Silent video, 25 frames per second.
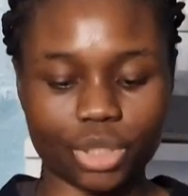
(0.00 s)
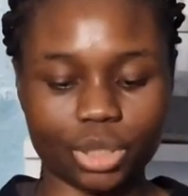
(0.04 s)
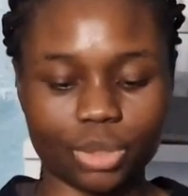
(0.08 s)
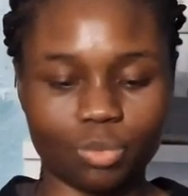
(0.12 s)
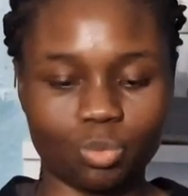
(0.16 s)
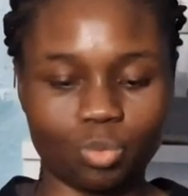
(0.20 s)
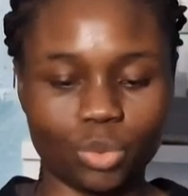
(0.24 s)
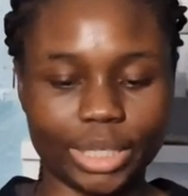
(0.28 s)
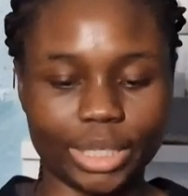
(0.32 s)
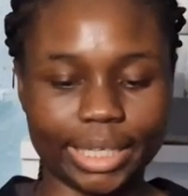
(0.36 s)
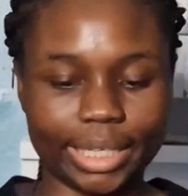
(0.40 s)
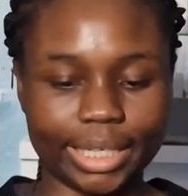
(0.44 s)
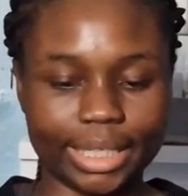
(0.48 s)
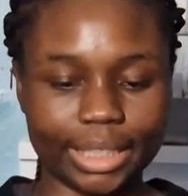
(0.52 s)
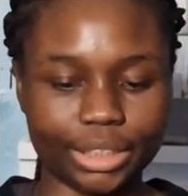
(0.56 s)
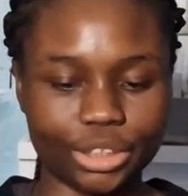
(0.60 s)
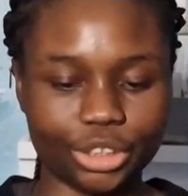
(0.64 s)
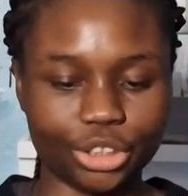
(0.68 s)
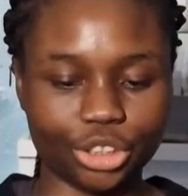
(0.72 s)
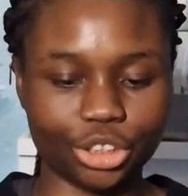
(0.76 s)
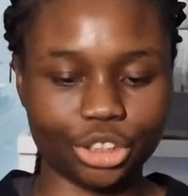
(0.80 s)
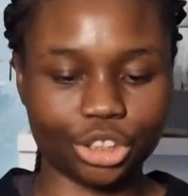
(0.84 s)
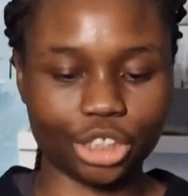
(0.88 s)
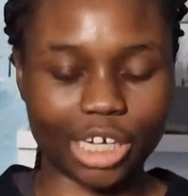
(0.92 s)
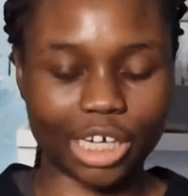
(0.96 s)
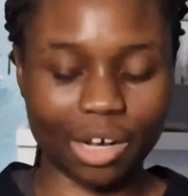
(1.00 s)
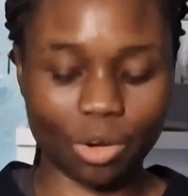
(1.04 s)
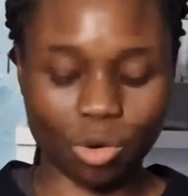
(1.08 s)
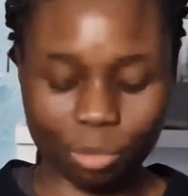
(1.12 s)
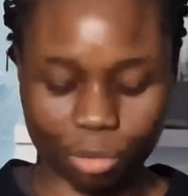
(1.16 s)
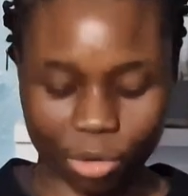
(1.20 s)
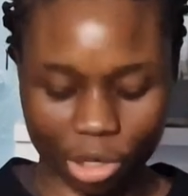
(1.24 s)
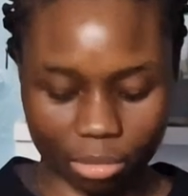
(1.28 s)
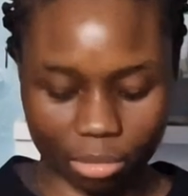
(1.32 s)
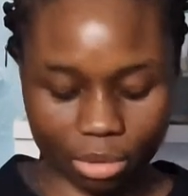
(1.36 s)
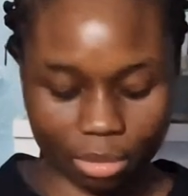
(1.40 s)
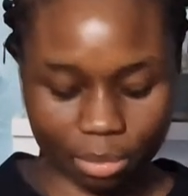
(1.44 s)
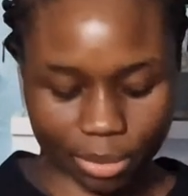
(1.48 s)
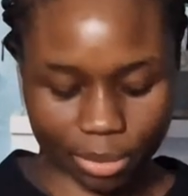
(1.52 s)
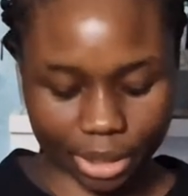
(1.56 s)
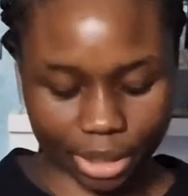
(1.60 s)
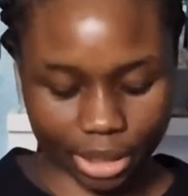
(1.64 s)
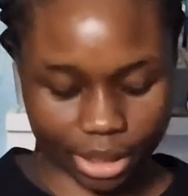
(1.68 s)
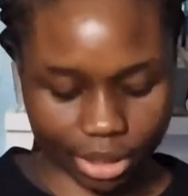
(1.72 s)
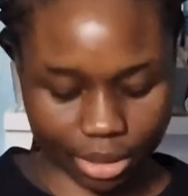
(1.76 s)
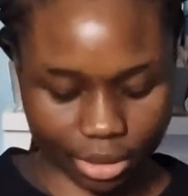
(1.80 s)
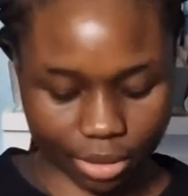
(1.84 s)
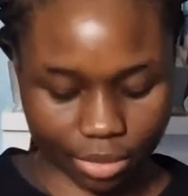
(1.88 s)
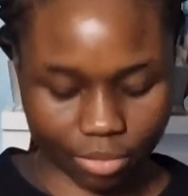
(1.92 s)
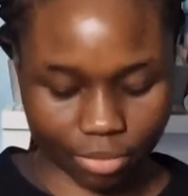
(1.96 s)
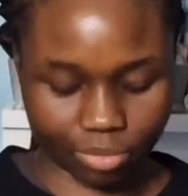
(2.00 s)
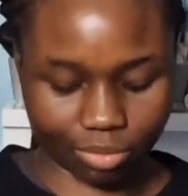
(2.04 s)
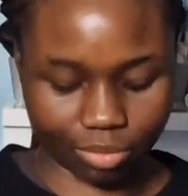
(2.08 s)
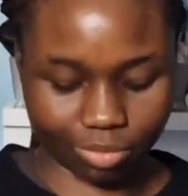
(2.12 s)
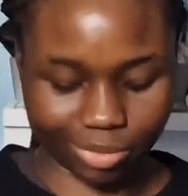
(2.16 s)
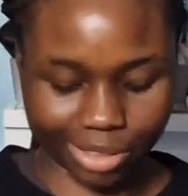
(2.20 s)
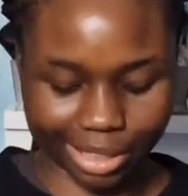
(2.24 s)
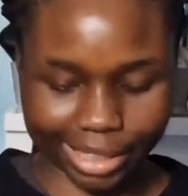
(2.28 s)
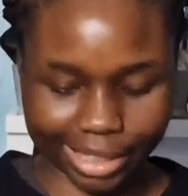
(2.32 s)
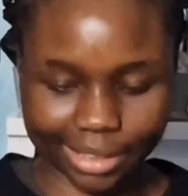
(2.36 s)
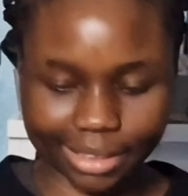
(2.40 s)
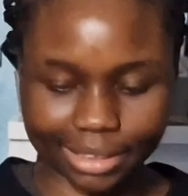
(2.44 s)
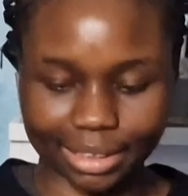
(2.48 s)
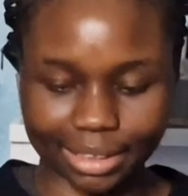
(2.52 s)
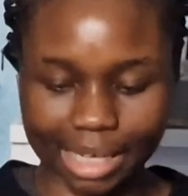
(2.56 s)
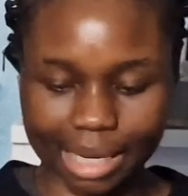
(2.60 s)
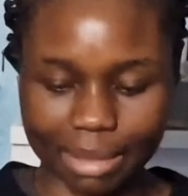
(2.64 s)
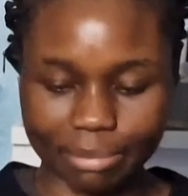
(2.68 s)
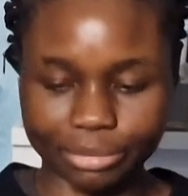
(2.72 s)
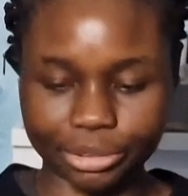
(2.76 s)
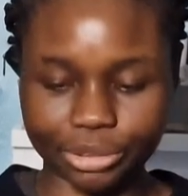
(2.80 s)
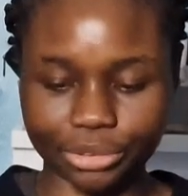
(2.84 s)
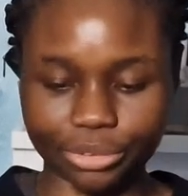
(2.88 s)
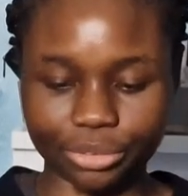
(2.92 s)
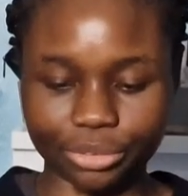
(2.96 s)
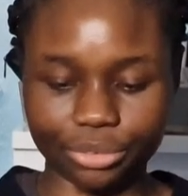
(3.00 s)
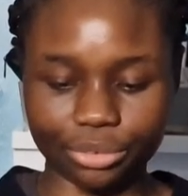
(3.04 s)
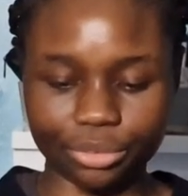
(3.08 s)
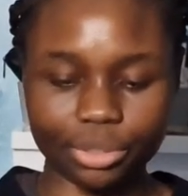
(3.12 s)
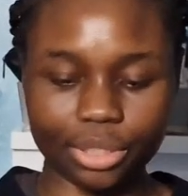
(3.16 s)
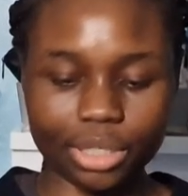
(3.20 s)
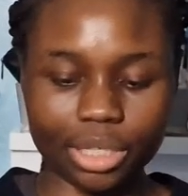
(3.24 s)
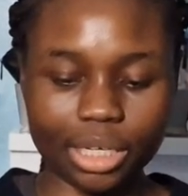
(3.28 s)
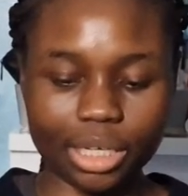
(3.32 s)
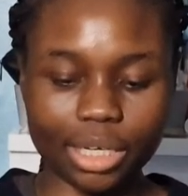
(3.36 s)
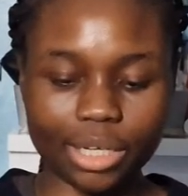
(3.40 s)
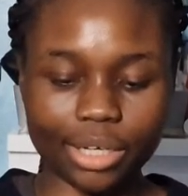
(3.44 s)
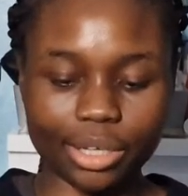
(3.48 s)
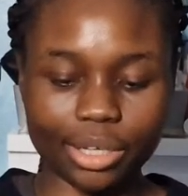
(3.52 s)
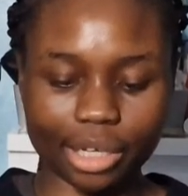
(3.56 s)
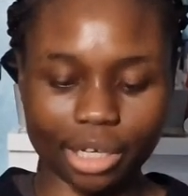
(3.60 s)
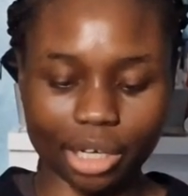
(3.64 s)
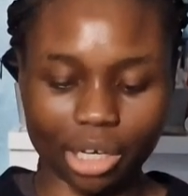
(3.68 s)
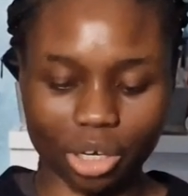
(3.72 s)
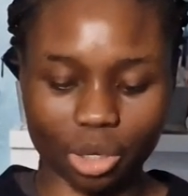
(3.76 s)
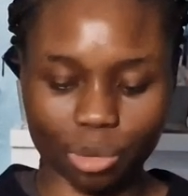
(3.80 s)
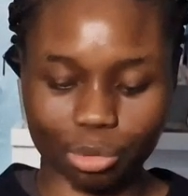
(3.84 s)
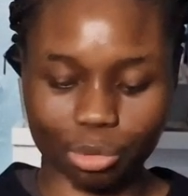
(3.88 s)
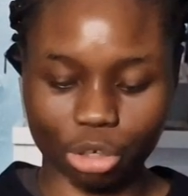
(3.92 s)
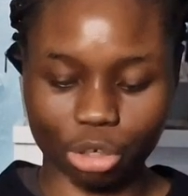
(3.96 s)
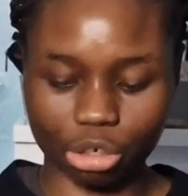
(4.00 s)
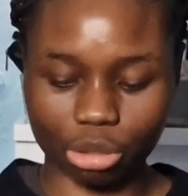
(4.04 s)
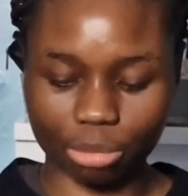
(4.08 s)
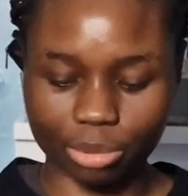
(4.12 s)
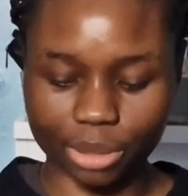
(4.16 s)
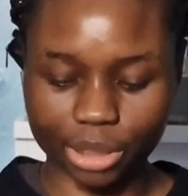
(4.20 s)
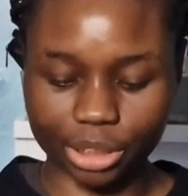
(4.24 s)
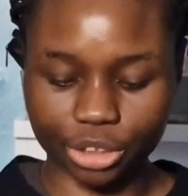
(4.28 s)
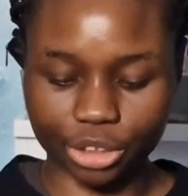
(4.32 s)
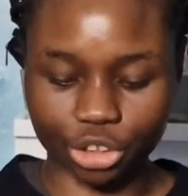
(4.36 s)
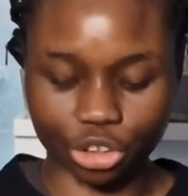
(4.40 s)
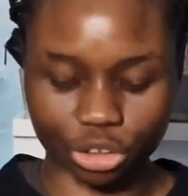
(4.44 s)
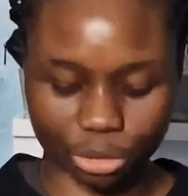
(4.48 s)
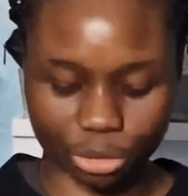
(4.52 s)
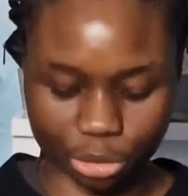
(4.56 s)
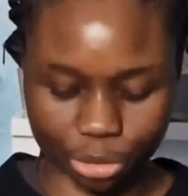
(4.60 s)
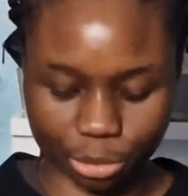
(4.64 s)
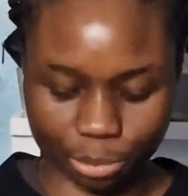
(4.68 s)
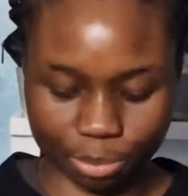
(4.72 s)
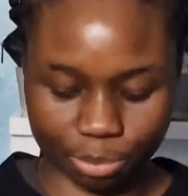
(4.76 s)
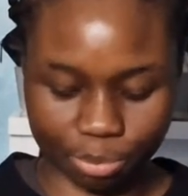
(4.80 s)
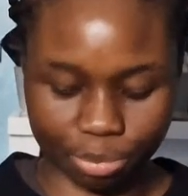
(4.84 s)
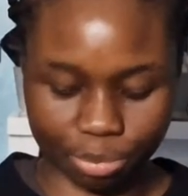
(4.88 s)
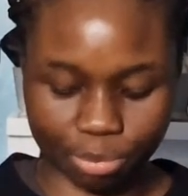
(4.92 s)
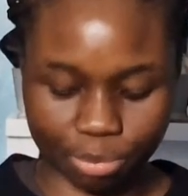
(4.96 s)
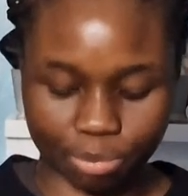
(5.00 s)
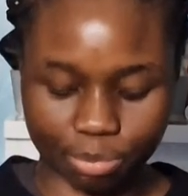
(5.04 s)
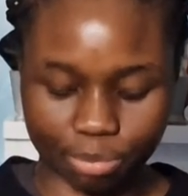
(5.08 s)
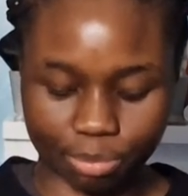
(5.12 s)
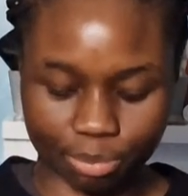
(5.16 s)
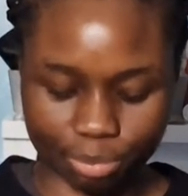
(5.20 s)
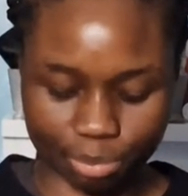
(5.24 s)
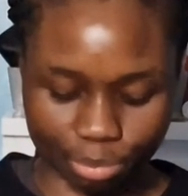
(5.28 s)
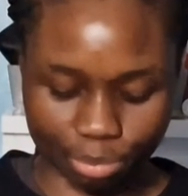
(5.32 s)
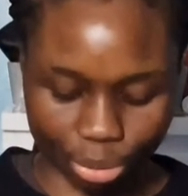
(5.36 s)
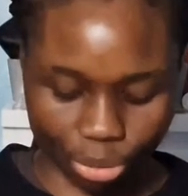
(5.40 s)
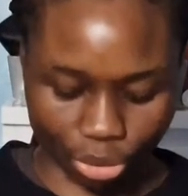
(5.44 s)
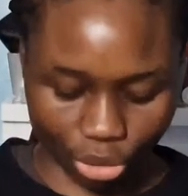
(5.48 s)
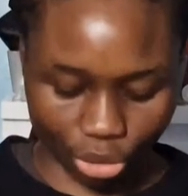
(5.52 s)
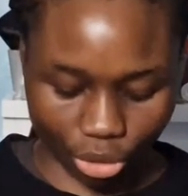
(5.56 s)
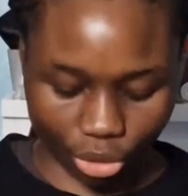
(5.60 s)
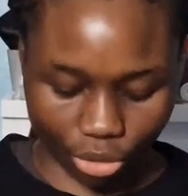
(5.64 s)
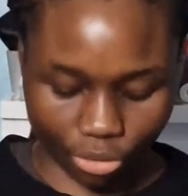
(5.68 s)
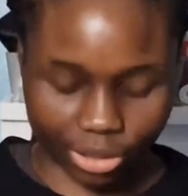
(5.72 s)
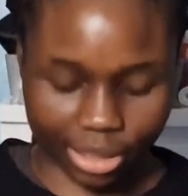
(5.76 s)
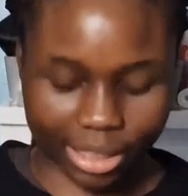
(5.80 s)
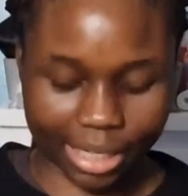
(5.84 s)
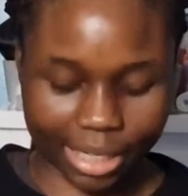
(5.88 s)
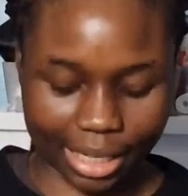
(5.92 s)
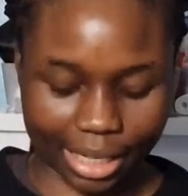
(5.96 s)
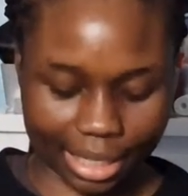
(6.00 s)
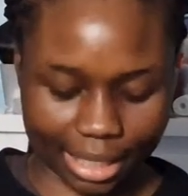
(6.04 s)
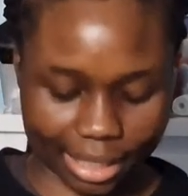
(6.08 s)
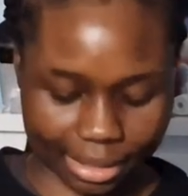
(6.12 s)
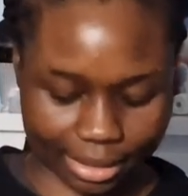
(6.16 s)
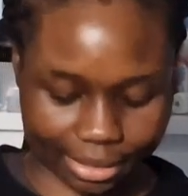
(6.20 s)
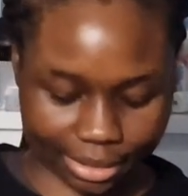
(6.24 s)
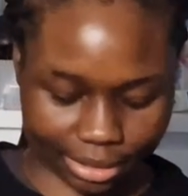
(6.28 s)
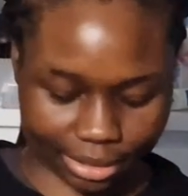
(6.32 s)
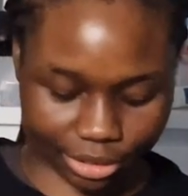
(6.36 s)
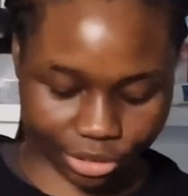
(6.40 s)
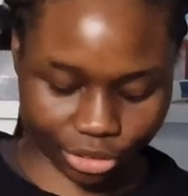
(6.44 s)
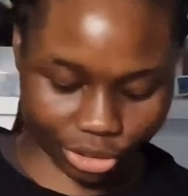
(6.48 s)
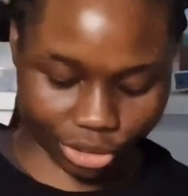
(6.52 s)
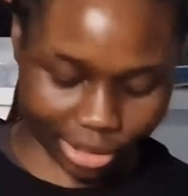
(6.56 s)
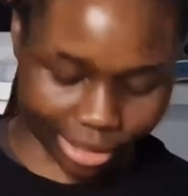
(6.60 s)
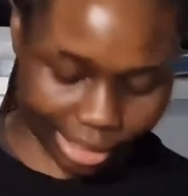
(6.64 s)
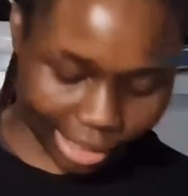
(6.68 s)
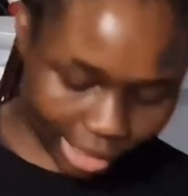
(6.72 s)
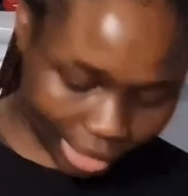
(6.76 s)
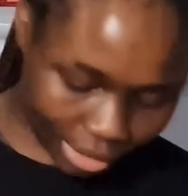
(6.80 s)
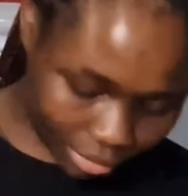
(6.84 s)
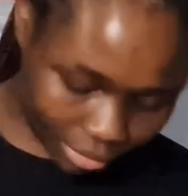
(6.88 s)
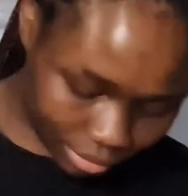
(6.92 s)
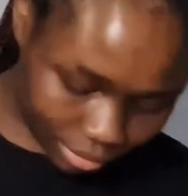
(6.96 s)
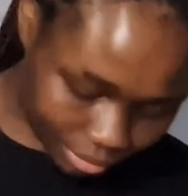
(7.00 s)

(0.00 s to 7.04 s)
which I'll probably, when I get the time to, I'll probably just put all the cards. So you get